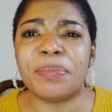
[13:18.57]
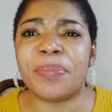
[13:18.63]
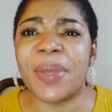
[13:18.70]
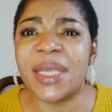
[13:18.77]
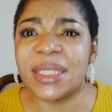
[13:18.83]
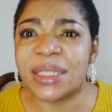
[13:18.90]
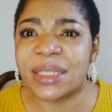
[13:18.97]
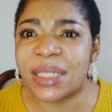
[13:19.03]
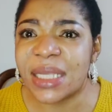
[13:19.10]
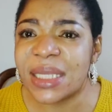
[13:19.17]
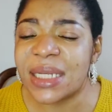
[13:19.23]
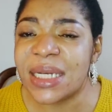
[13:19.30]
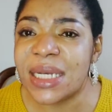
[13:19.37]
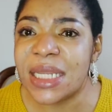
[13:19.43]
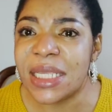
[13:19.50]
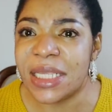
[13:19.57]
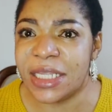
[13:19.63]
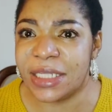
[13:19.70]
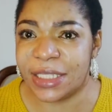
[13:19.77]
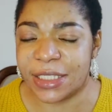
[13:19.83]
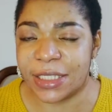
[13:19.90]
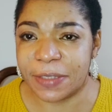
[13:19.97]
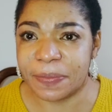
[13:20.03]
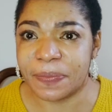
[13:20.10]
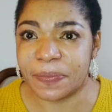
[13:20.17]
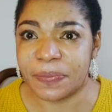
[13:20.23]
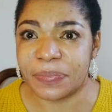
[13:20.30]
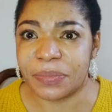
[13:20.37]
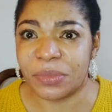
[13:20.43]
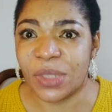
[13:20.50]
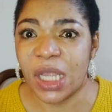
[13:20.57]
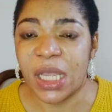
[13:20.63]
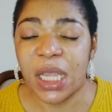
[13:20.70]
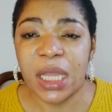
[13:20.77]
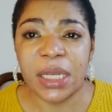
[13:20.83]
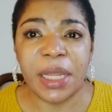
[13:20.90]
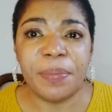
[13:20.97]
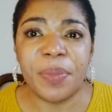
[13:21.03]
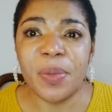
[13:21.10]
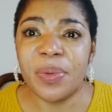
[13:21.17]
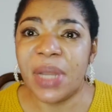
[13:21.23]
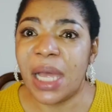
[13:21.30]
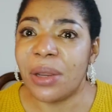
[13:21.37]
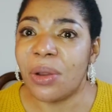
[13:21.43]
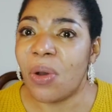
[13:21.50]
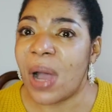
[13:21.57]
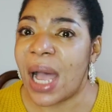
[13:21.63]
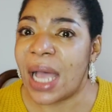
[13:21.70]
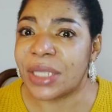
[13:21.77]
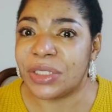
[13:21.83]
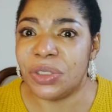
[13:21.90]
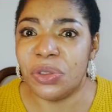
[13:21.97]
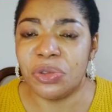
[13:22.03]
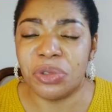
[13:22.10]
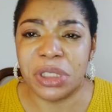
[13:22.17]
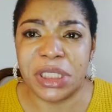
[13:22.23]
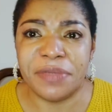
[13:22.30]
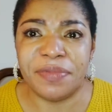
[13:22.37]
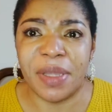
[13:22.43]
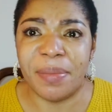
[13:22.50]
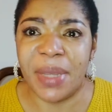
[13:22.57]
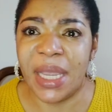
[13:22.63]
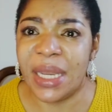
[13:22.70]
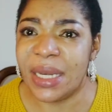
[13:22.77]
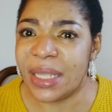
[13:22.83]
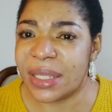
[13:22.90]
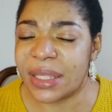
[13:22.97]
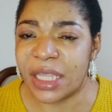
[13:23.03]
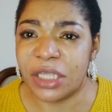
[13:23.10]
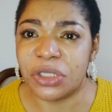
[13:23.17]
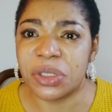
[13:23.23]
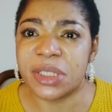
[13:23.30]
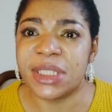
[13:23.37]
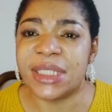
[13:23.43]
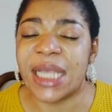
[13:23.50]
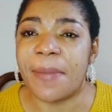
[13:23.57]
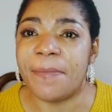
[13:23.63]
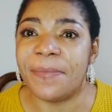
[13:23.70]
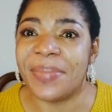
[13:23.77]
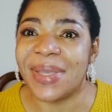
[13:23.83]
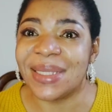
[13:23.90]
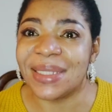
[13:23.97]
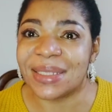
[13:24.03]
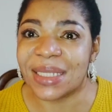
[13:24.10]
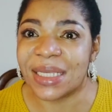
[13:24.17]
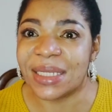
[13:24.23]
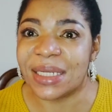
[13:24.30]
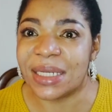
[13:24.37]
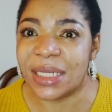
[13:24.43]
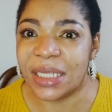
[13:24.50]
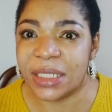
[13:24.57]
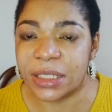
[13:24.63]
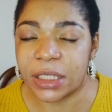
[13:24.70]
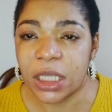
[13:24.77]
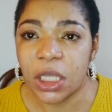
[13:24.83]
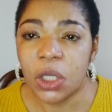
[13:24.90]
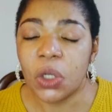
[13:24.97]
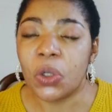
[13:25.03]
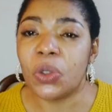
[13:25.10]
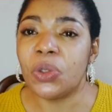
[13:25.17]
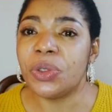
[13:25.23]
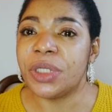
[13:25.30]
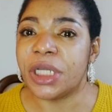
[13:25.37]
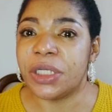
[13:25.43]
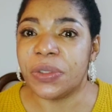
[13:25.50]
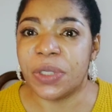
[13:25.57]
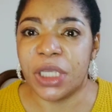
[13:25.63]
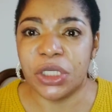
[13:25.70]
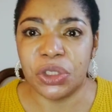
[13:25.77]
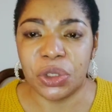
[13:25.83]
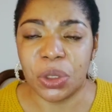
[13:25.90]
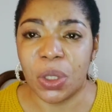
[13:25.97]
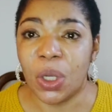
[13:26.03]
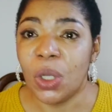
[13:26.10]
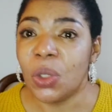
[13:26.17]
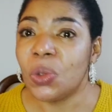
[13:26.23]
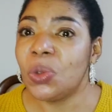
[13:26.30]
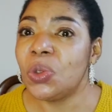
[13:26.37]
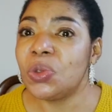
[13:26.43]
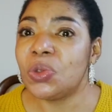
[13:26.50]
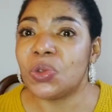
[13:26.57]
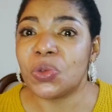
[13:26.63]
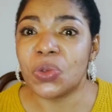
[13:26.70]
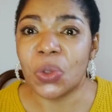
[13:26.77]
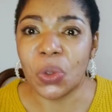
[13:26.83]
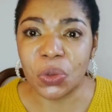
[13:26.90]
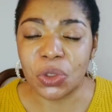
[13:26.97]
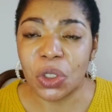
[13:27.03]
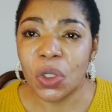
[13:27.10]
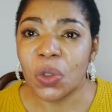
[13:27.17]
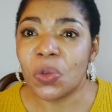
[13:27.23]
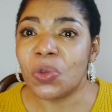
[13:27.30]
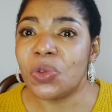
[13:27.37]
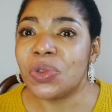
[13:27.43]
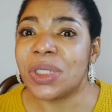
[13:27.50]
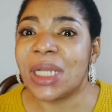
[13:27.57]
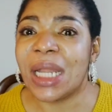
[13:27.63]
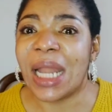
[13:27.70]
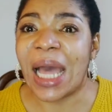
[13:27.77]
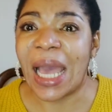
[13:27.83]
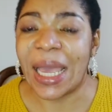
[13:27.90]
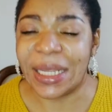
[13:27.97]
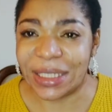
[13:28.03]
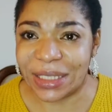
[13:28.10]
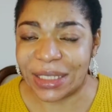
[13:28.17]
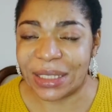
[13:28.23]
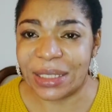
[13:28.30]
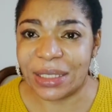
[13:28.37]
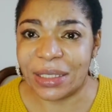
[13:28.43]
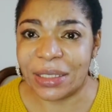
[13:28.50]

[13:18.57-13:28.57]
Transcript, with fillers: basic needs the people are not asking you to give them anything, just their basic needs good education, good road, good light,